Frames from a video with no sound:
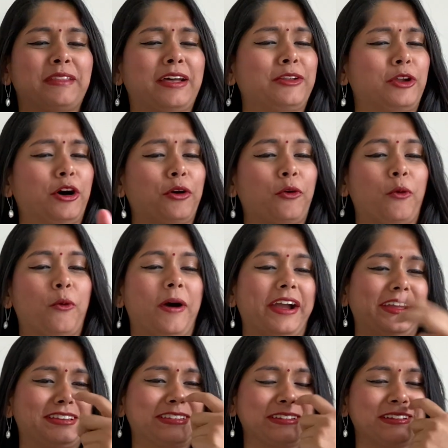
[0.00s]
Not
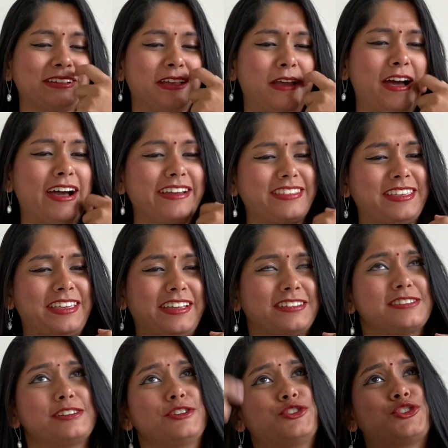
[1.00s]
quite. I think
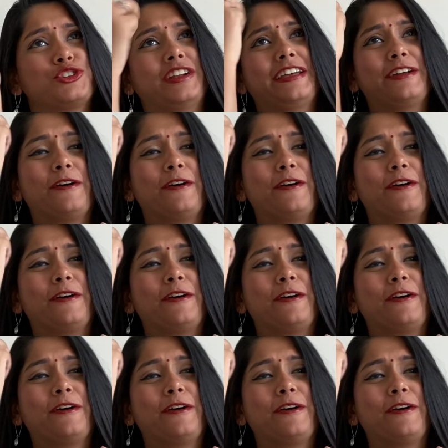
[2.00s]
he's literally